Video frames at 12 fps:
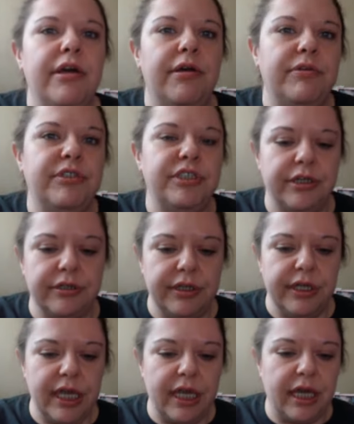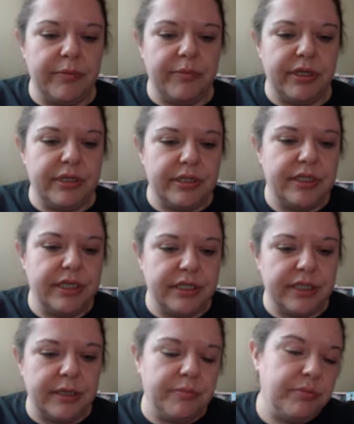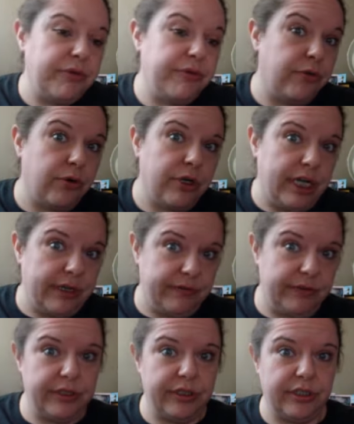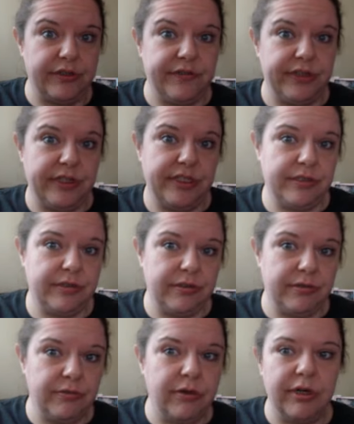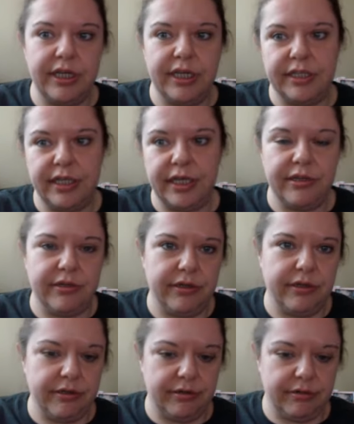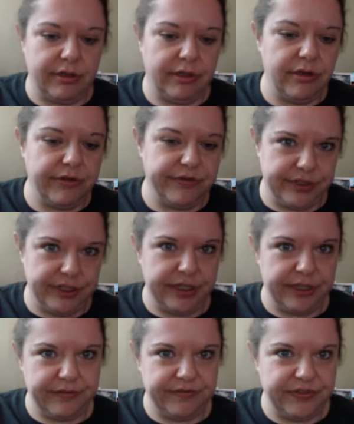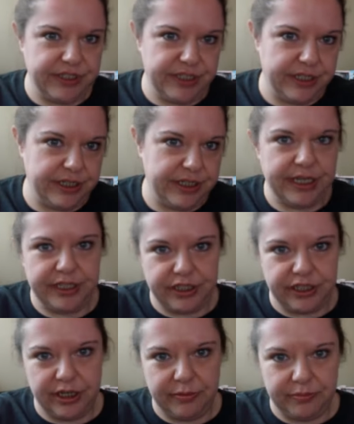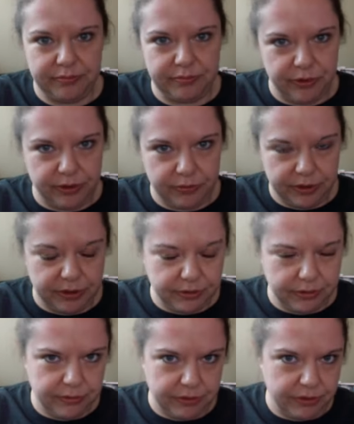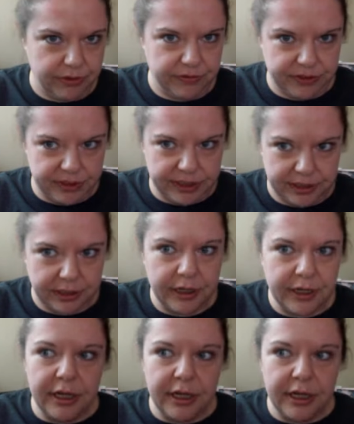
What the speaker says: What generally happens is that before and after the service, we'll all get together, like whoever's there, visit, catch up with whoever's there.